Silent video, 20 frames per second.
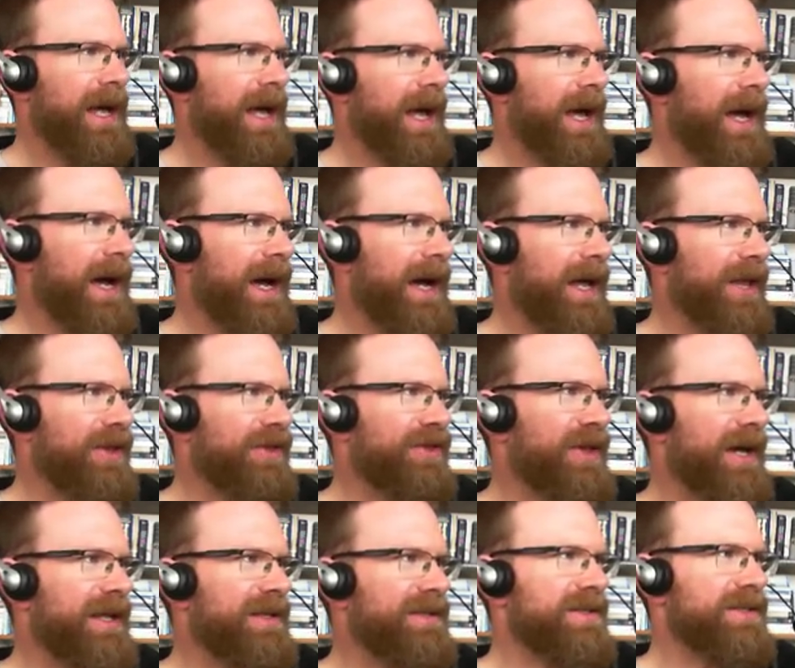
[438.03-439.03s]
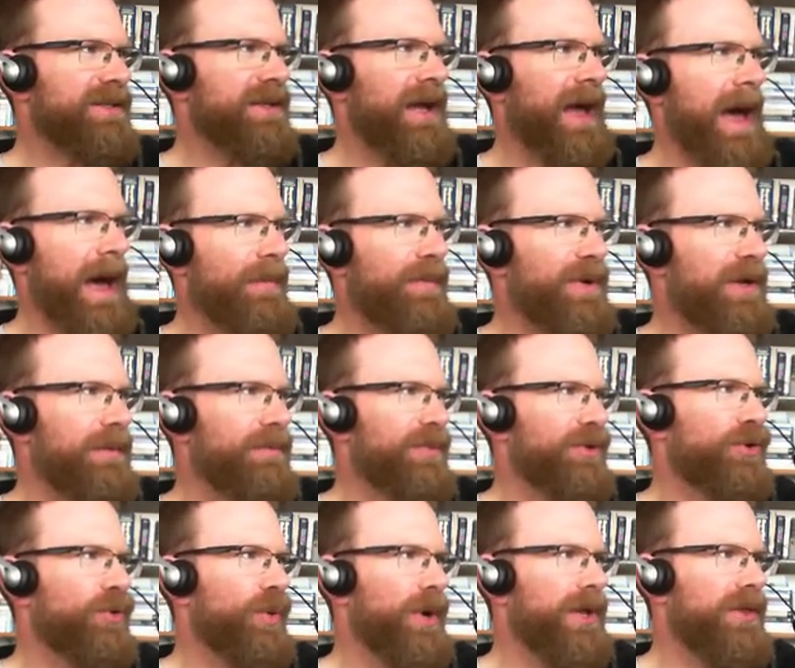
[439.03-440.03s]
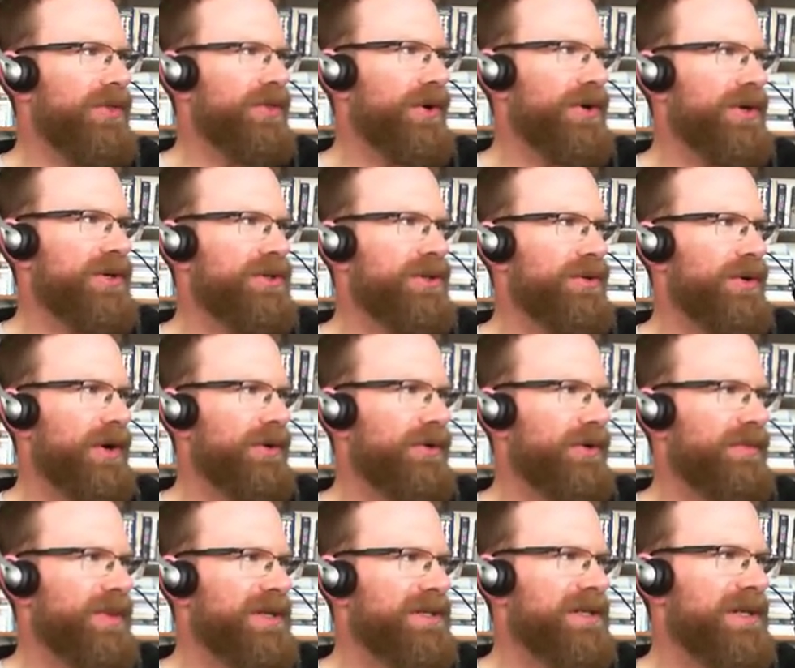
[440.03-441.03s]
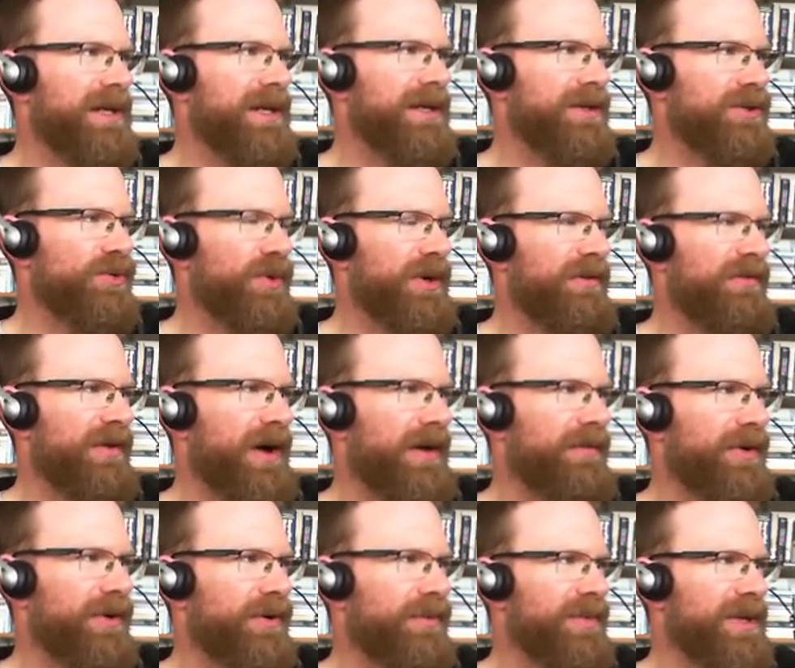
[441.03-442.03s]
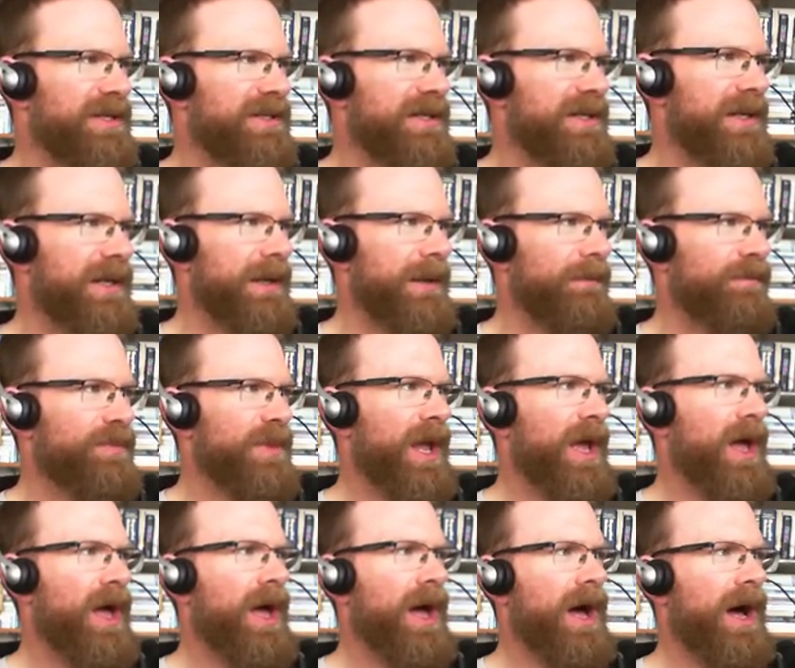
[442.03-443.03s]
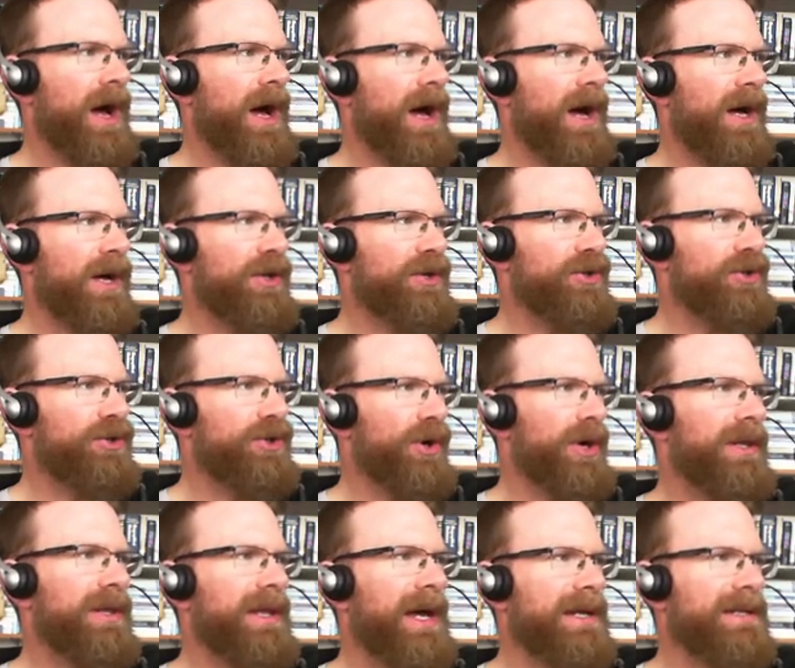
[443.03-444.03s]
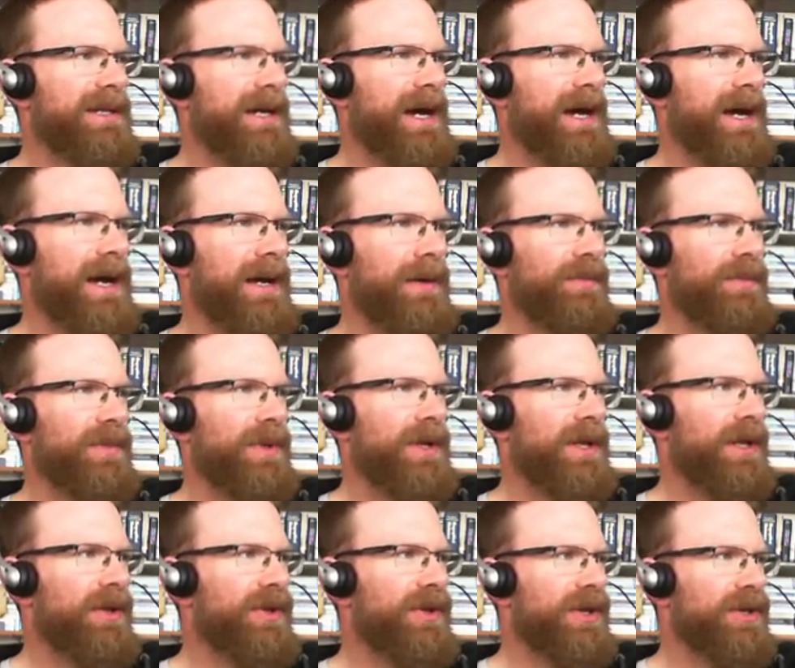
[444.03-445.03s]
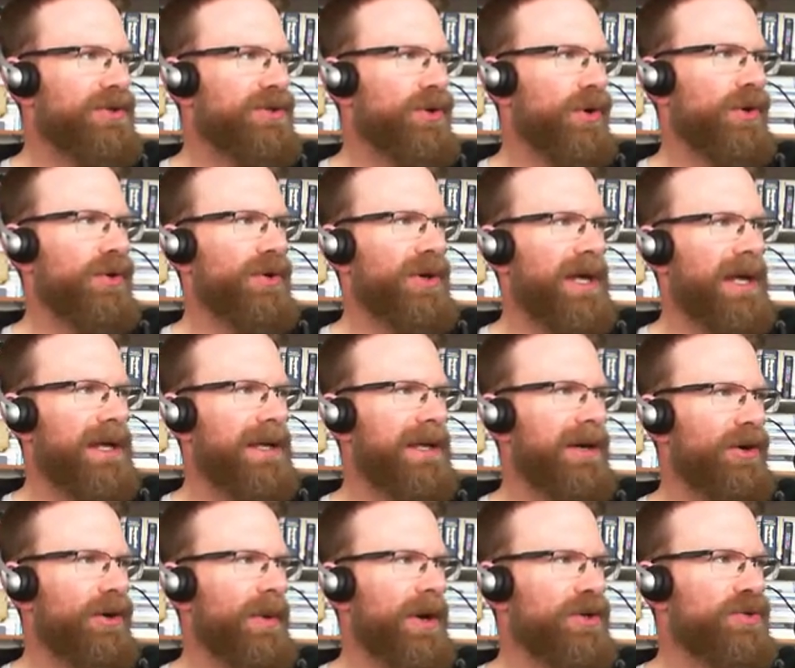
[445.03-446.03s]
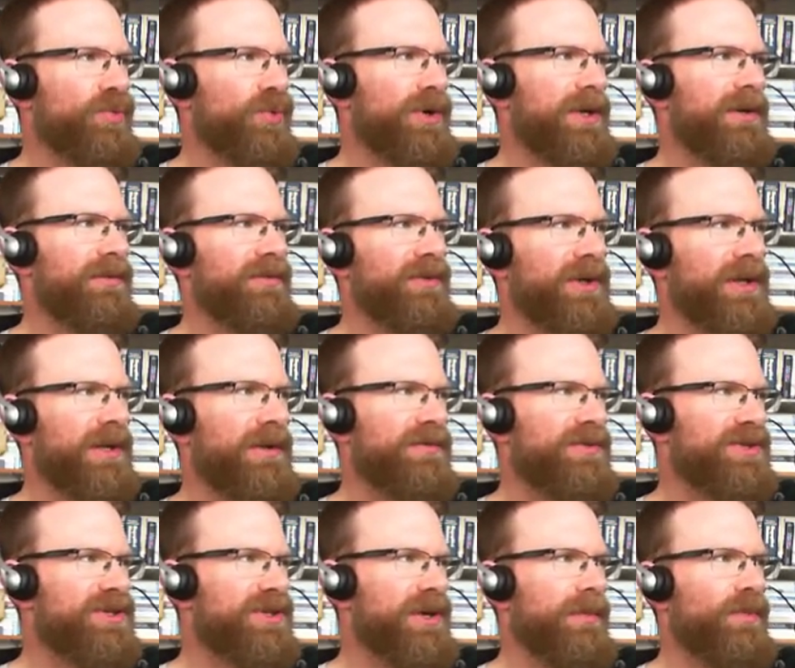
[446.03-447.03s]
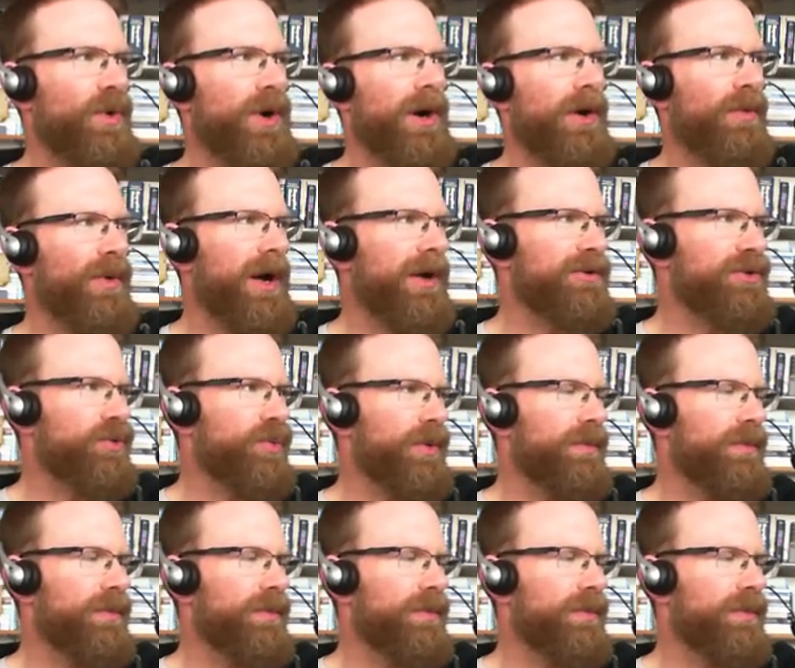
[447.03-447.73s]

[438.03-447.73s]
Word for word: Uh, that's happening between 3200 BCE and 2500 BCE. Uh, during that time, the historical king Gilgamesh would have lived somewhere around tw